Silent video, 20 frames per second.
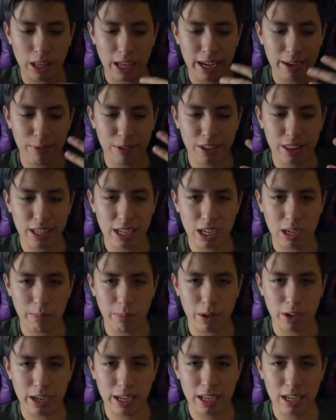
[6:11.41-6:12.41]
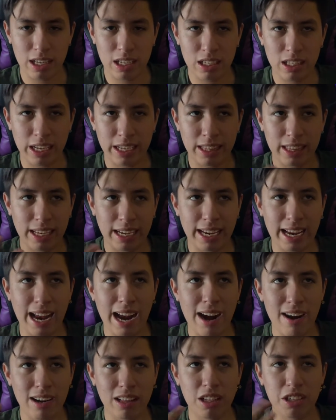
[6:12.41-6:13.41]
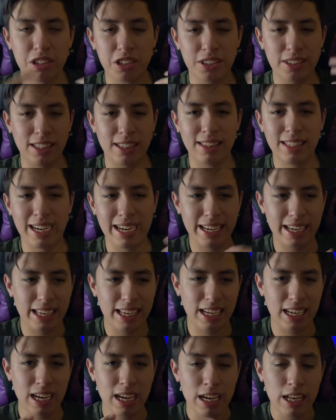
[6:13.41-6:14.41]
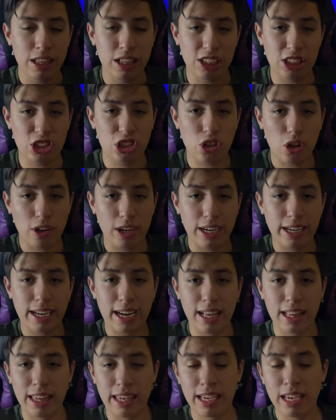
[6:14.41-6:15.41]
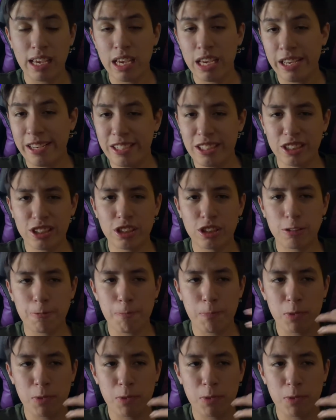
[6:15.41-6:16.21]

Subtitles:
Everything about it, like the characters, the lighting, the storytelling, it just,